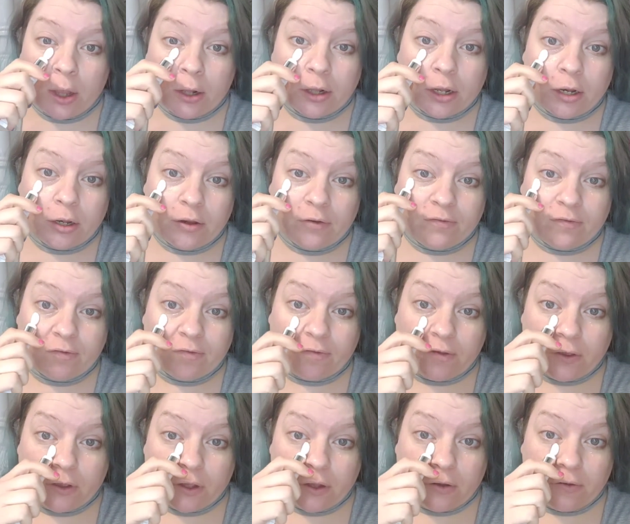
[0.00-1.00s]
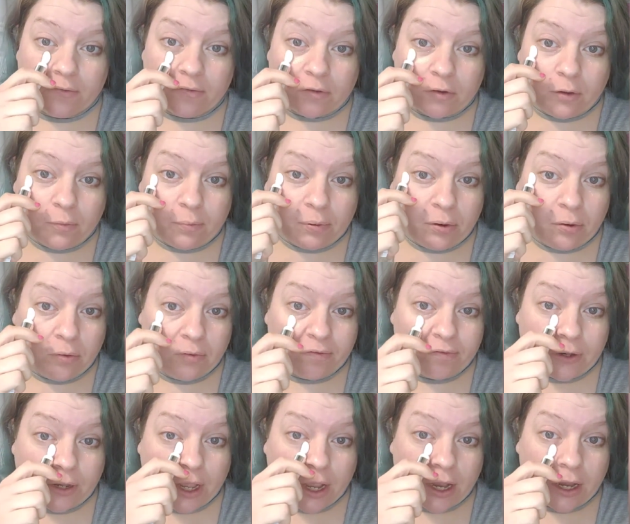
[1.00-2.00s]
Then you just use the
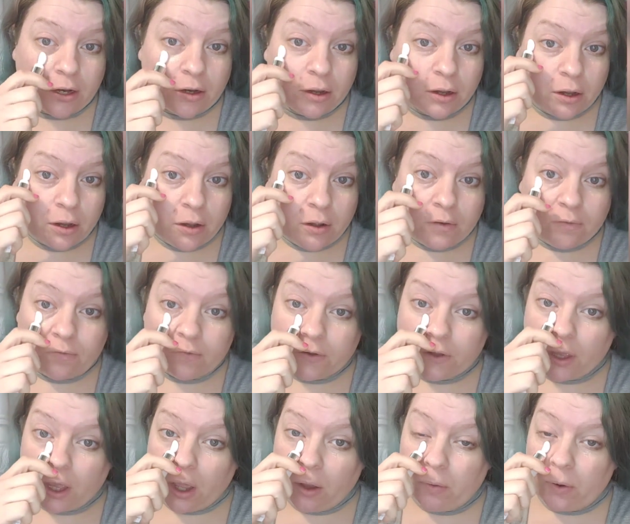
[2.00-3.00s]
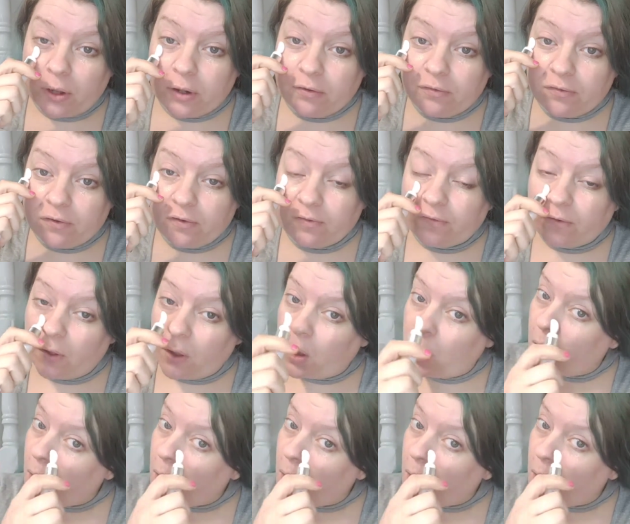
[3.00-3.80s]
porcelain to go and just